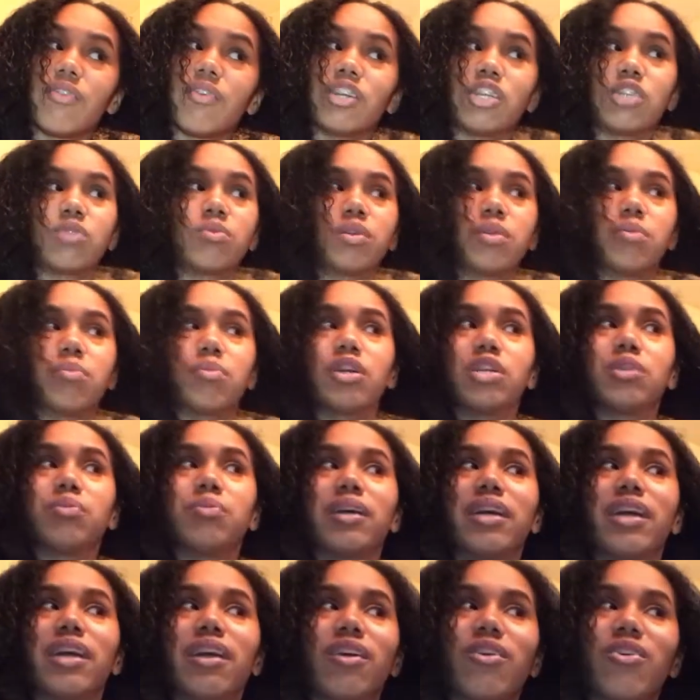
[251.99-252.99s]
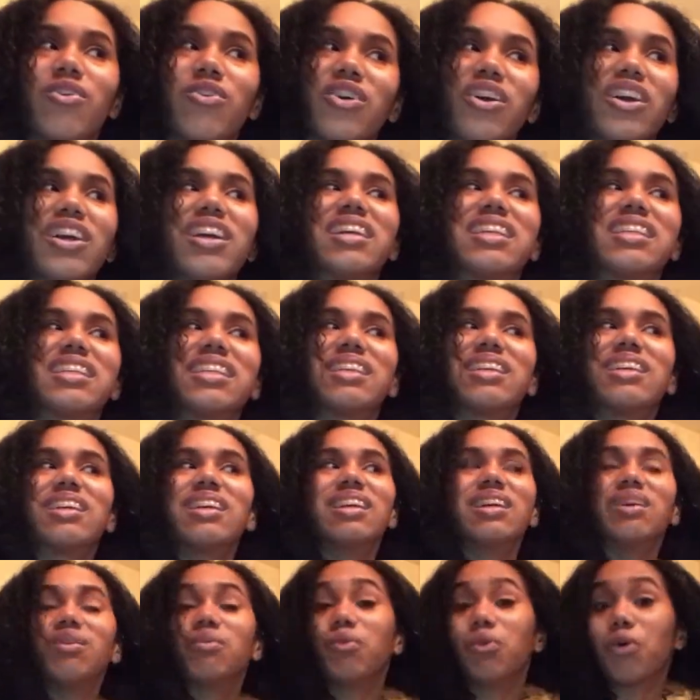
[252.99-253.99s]
I just want to brush my hair first.
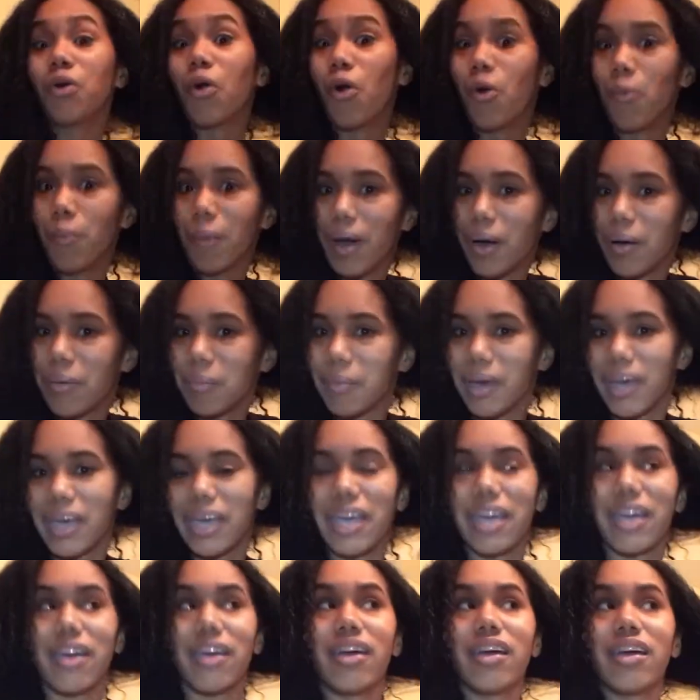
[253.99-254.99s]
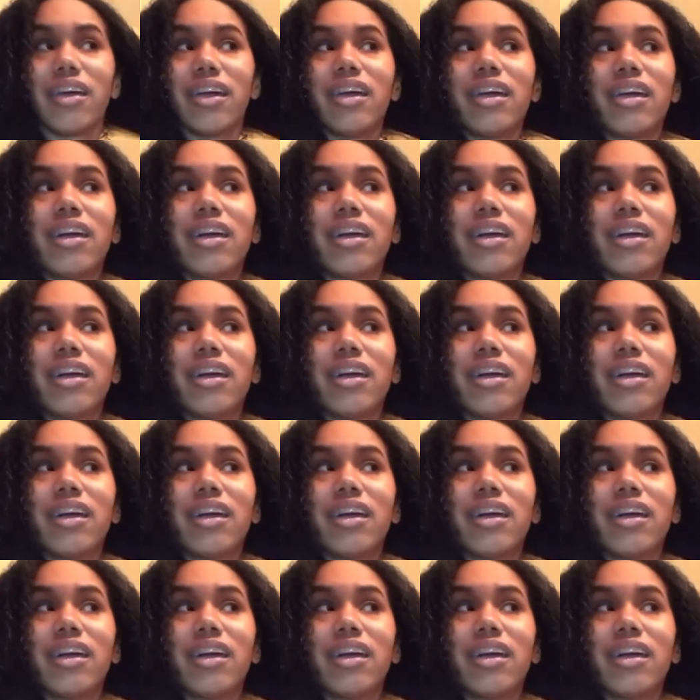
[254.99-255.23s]
We'll comb out my hair